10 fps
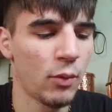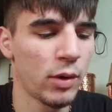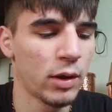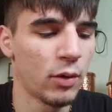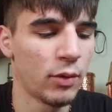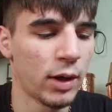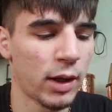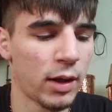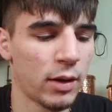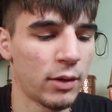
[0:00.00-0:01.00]
We can go
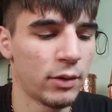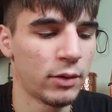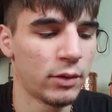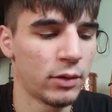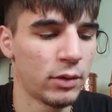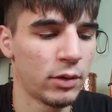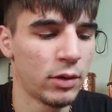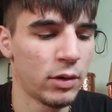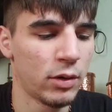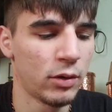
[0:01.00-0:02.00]
Knight.
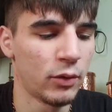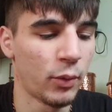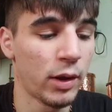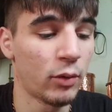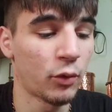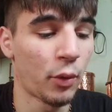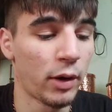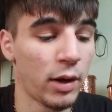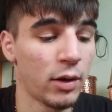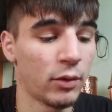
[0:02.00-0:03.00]
We go
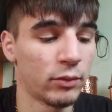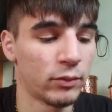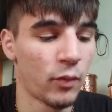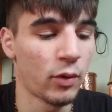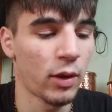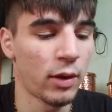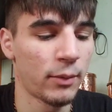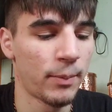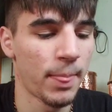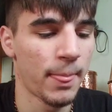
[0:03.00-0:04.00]
Tornado. Okay.
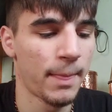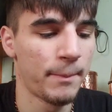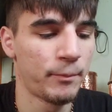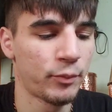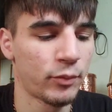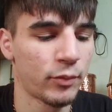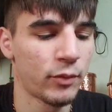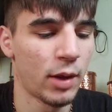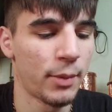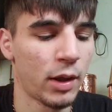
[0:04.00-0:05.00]

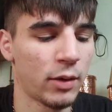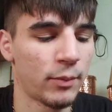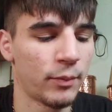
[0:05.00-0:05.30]
Not bad.